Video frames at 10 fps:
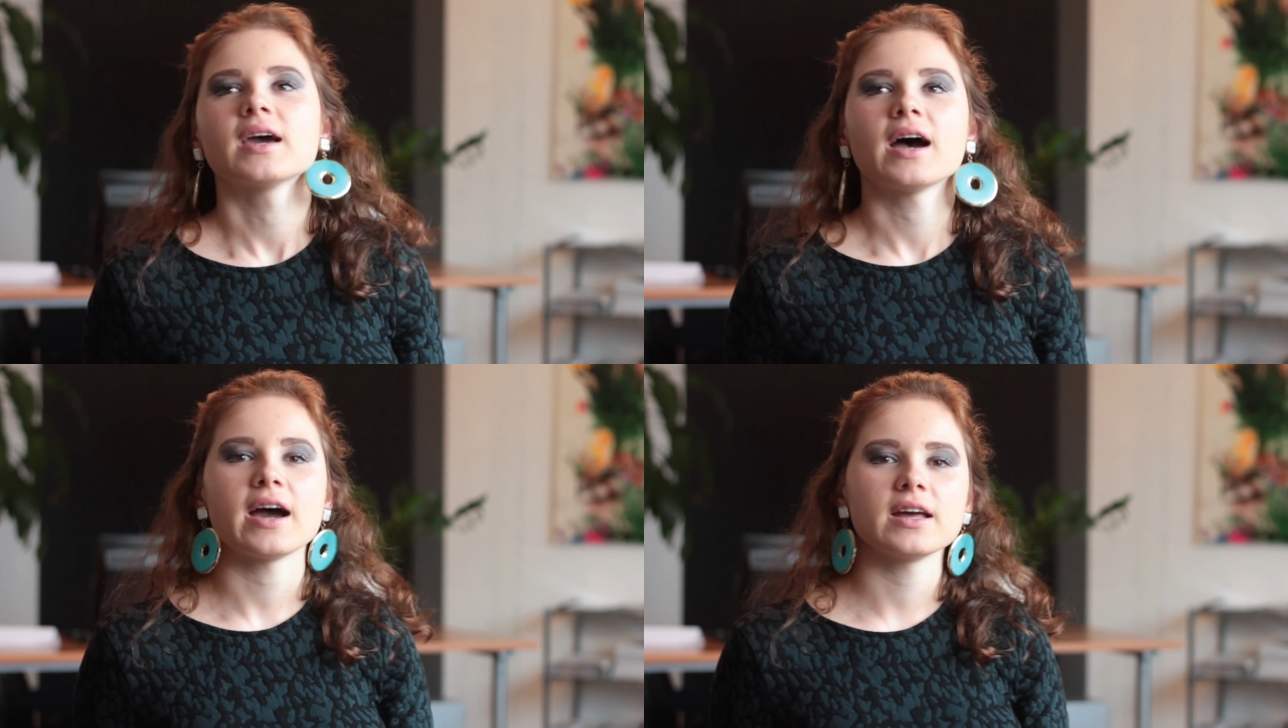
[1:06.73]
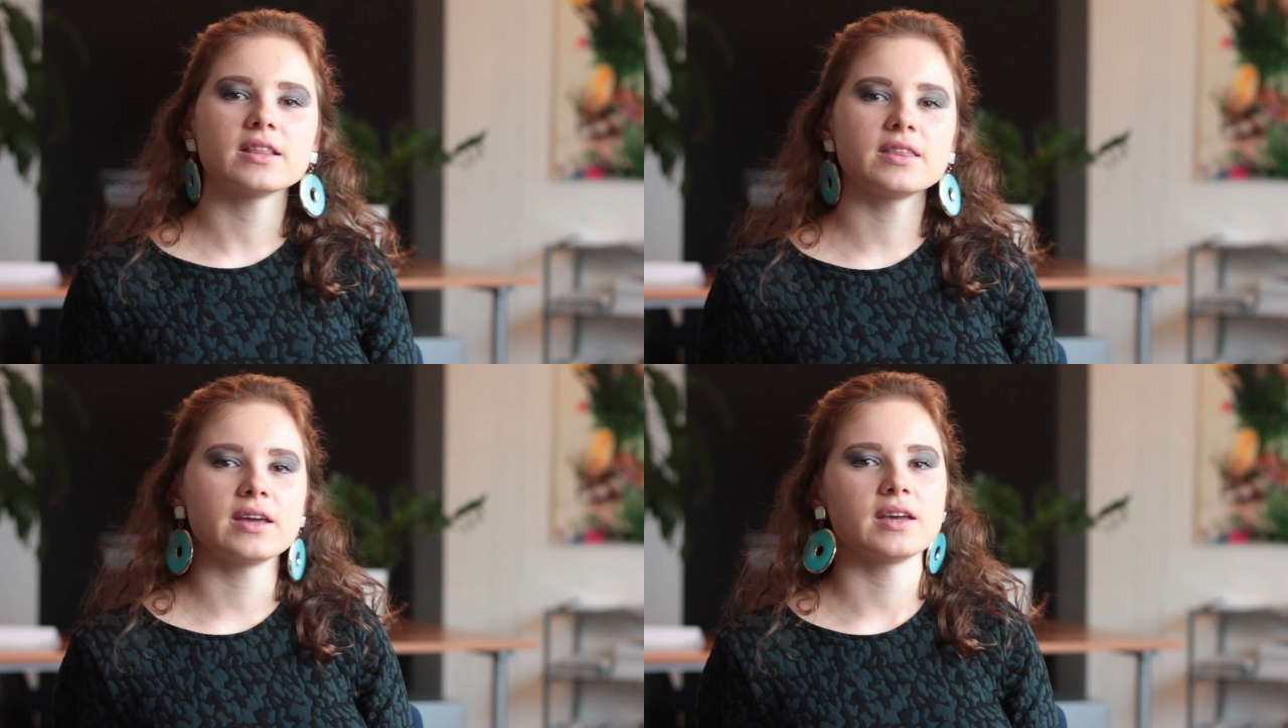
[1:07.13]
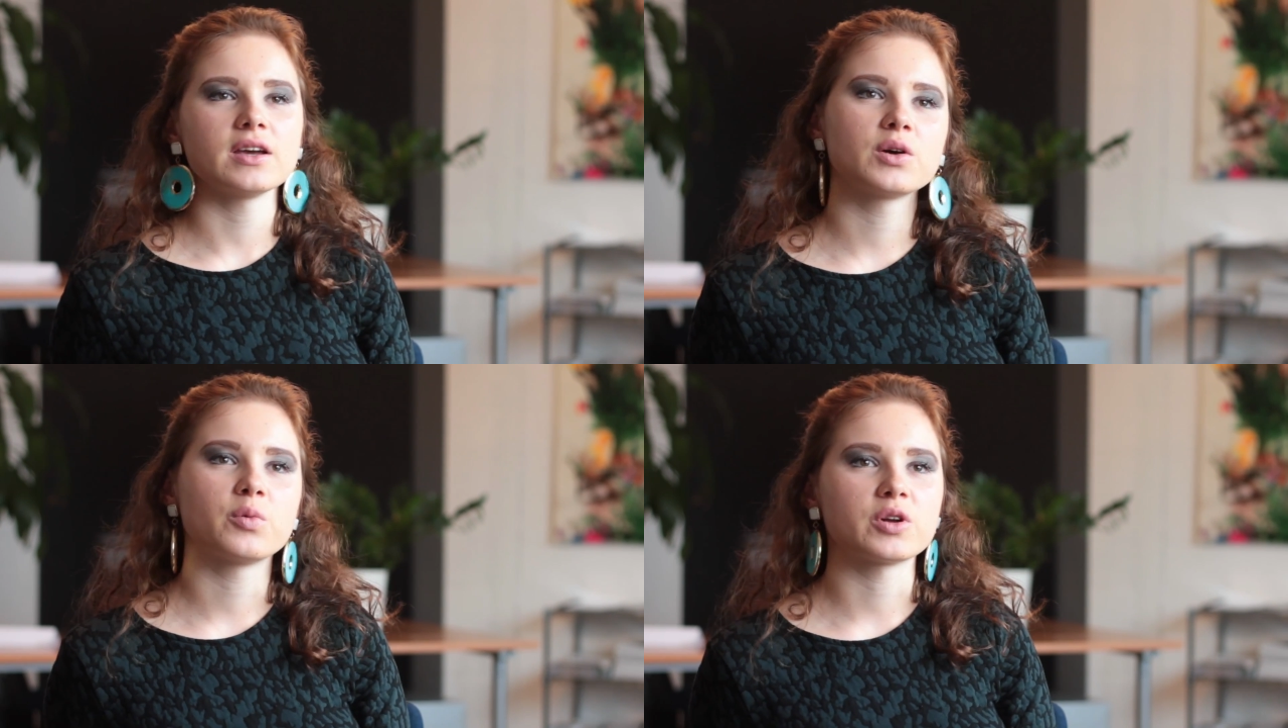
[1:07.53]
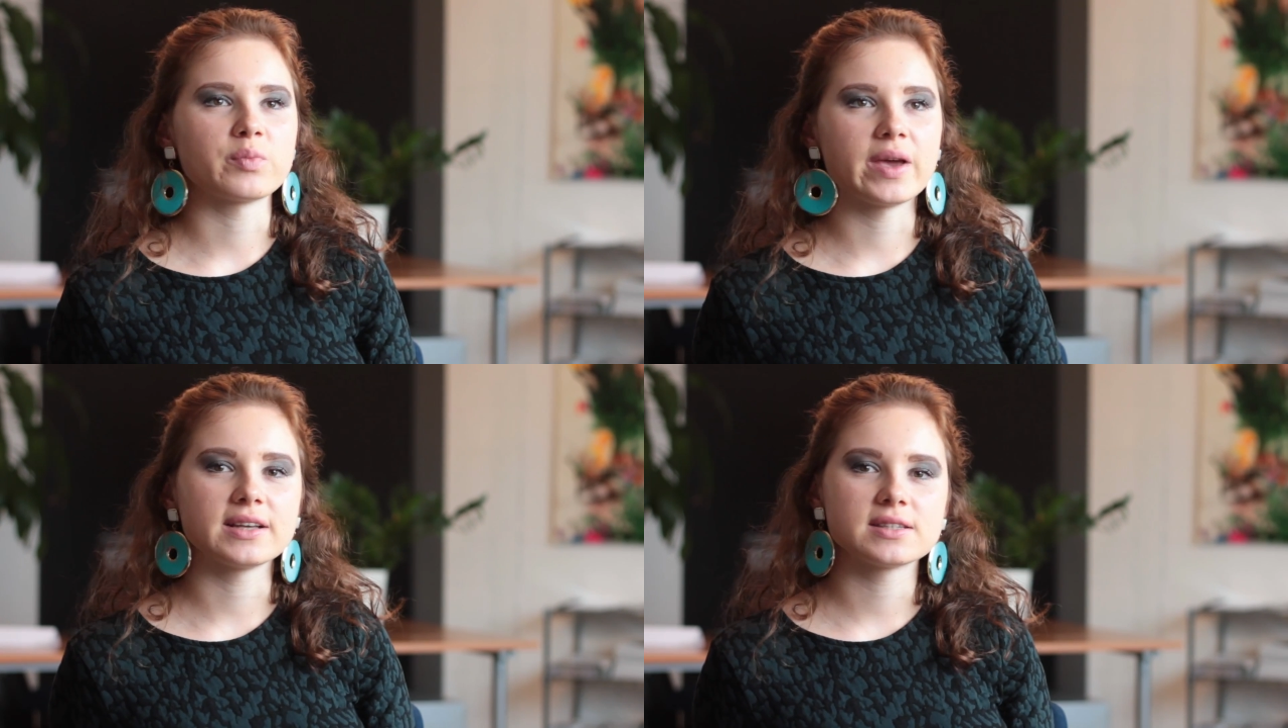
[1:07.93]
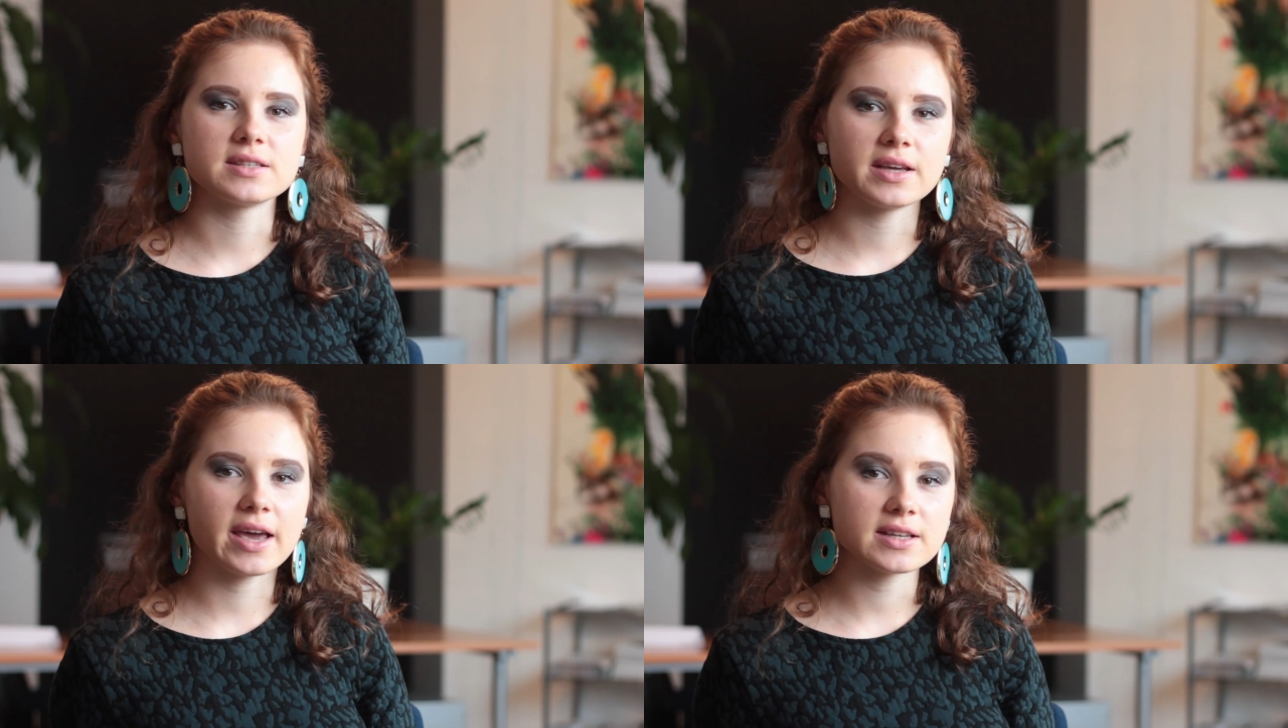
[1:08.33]
I think what makes
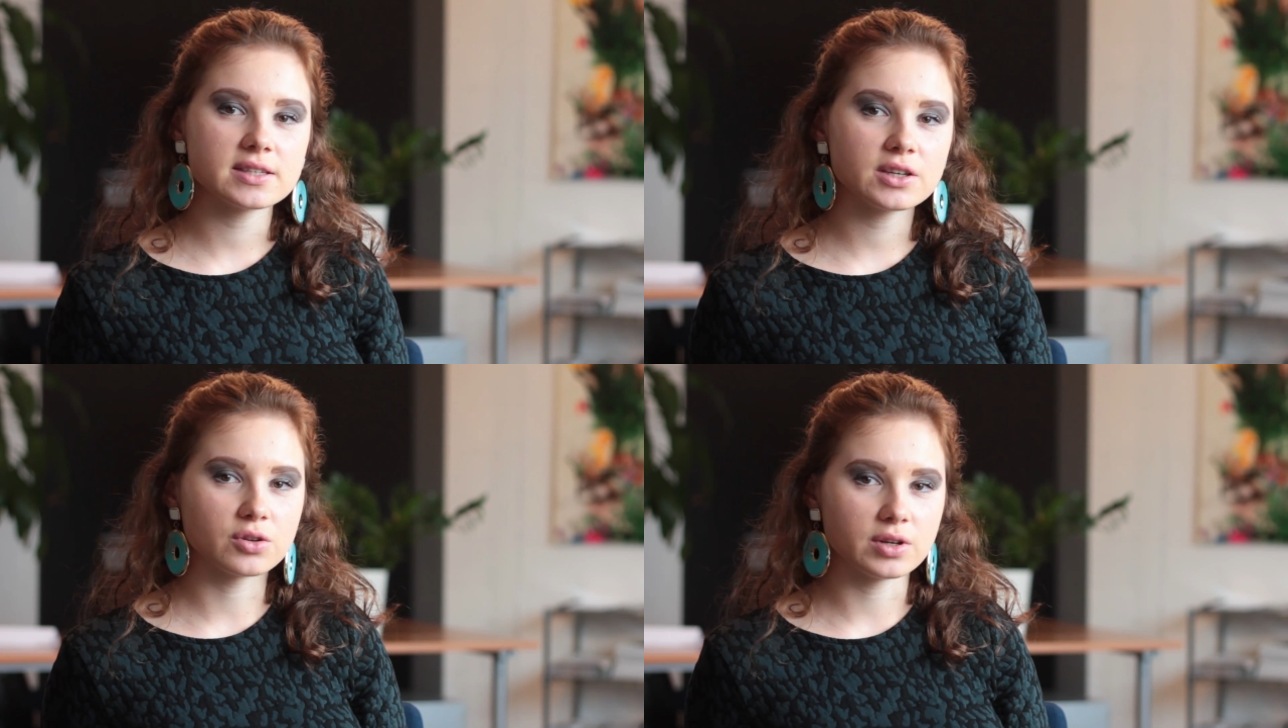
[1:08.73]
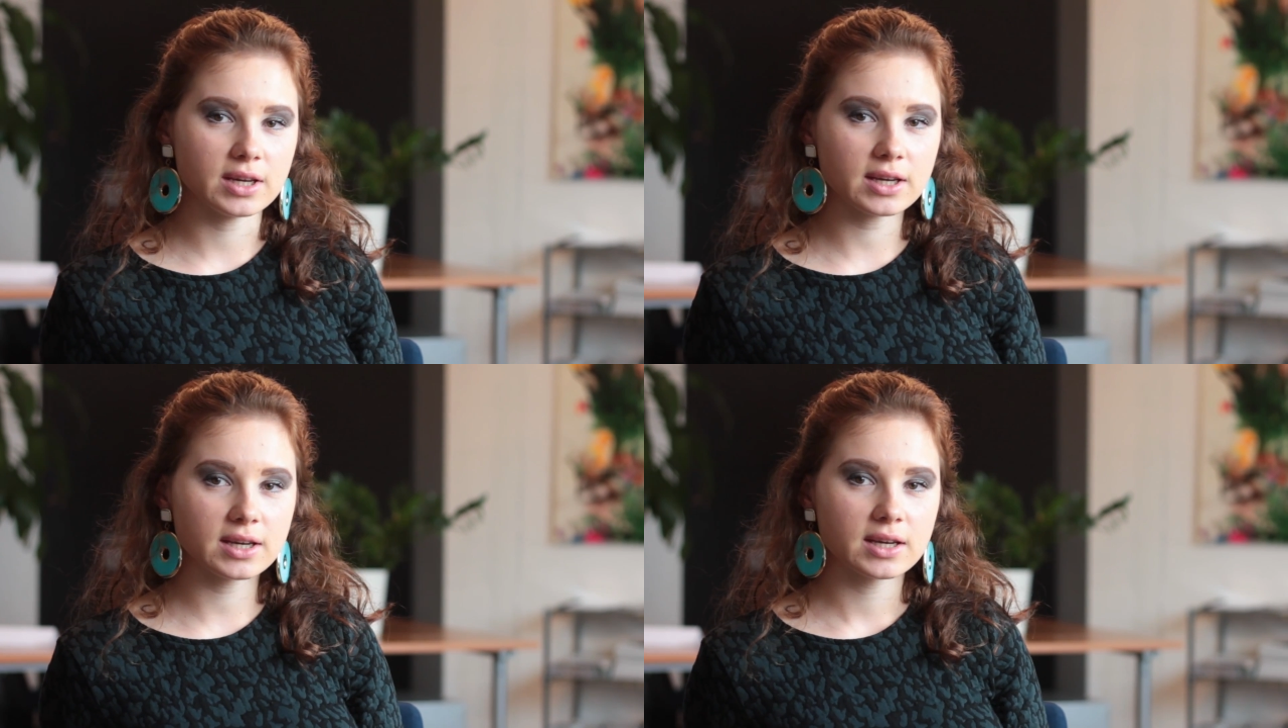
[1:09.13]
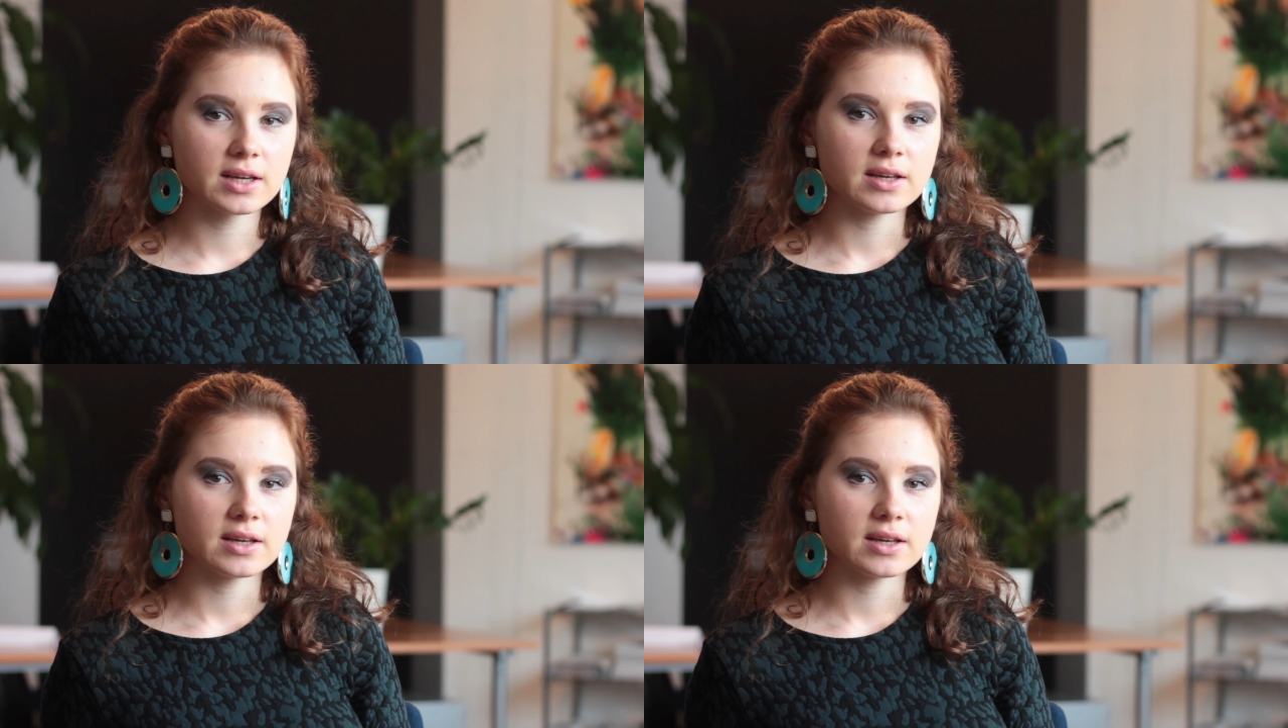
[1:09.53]
the ESE unique